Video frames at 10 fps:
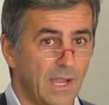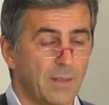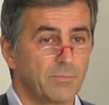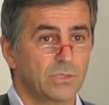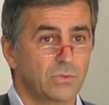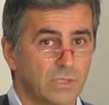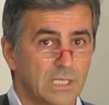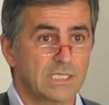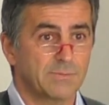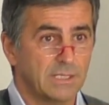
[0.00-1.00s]
But you can
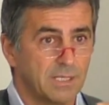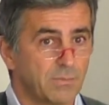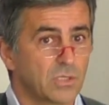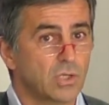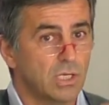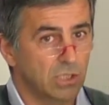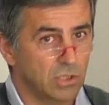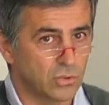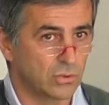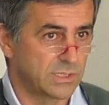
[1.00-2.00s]
expect that majority
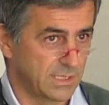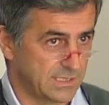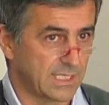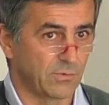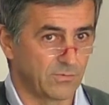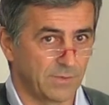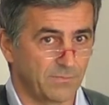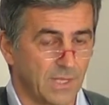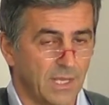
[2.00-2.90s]
should see some of them.